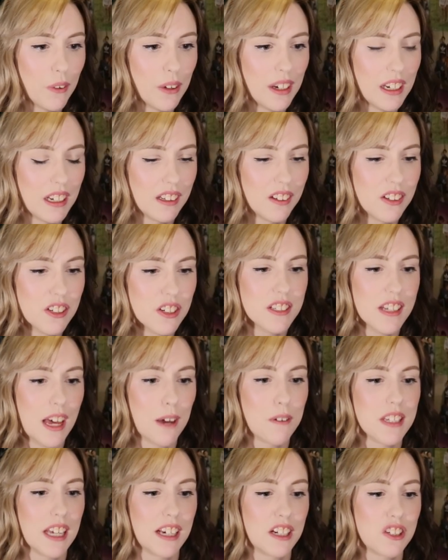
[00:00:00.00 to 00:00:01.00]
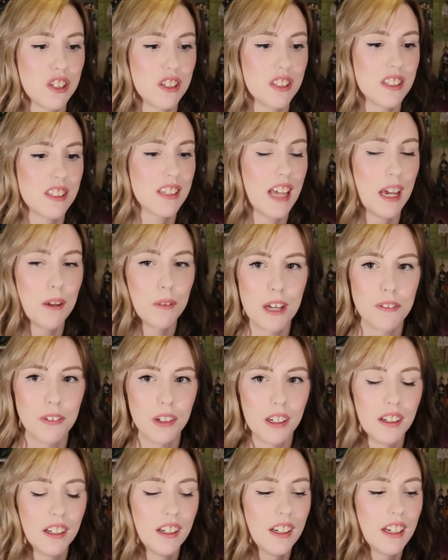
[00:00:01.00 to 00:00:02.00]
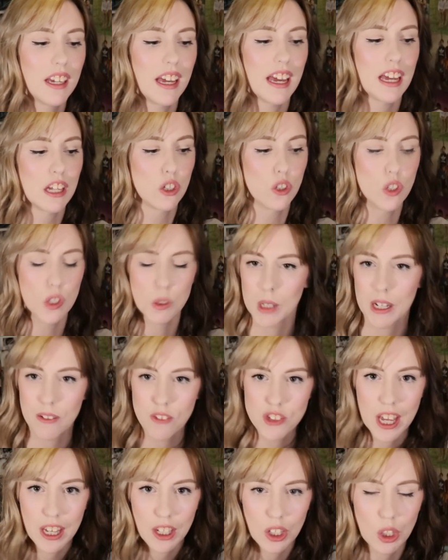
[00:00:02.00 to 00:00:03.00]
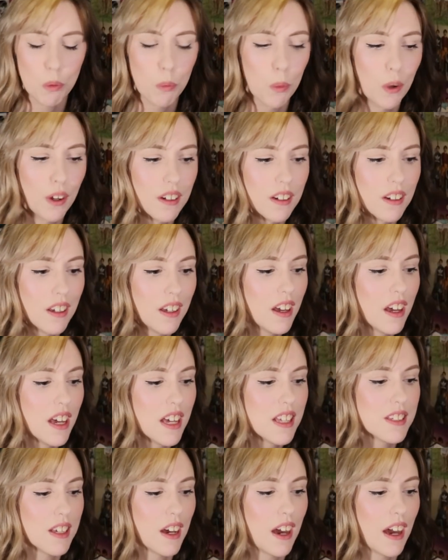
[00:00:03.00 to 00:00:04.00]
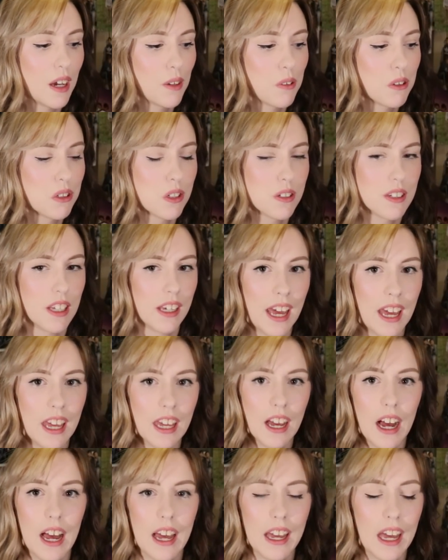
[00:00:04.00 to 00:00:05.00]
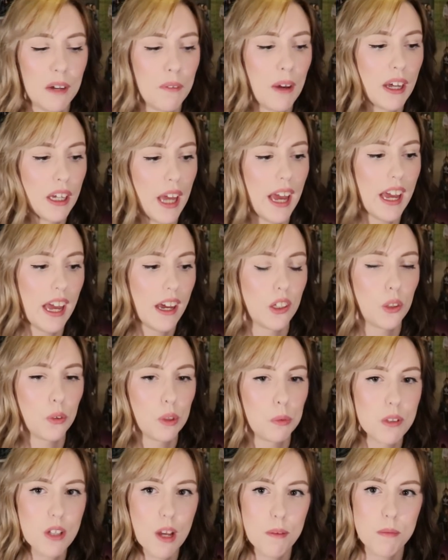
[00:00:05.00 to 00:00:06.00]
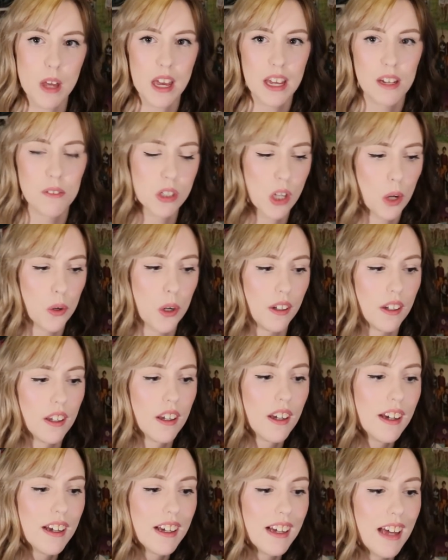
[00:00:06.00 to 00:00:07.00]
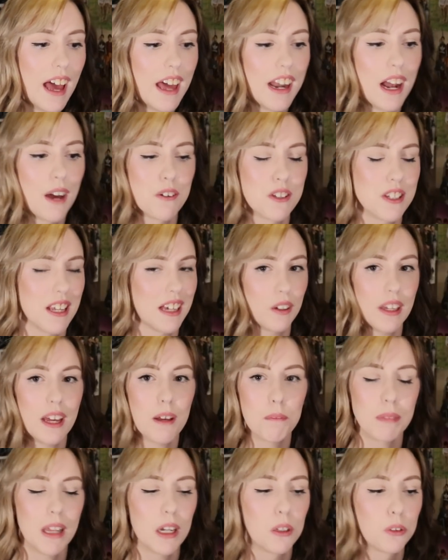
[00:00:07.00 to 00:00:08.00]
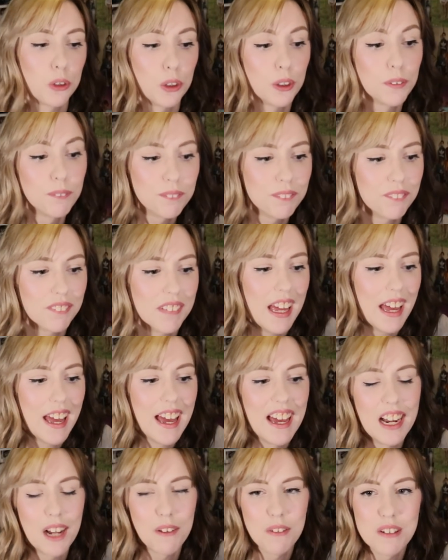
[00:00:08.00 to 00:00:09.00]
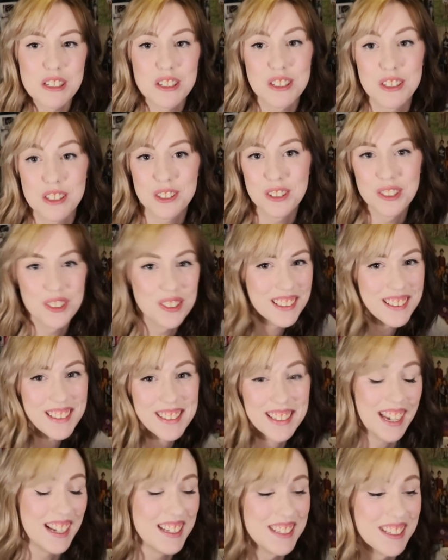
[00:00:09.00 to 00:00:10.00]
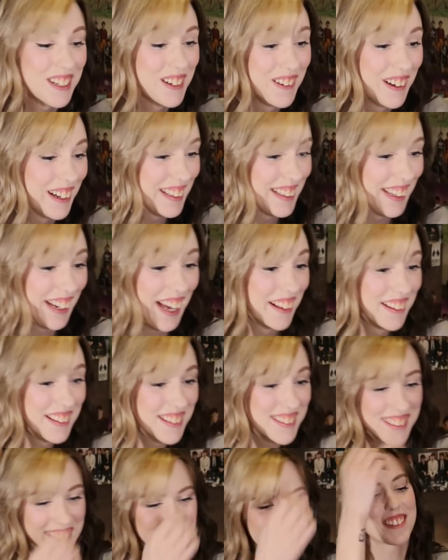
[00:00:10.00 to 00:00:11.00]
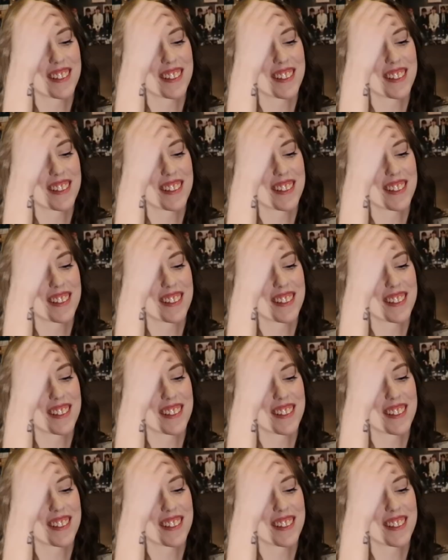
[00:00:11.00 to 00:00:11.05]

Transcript: going, I was like, just say whatever and use whatever take you want. So I was just like, hey, hi, how are you? Hey, how you doing? What's up? Hey, what's going on? And I was like, yep, that'll do. And I was just too scared to do anything else.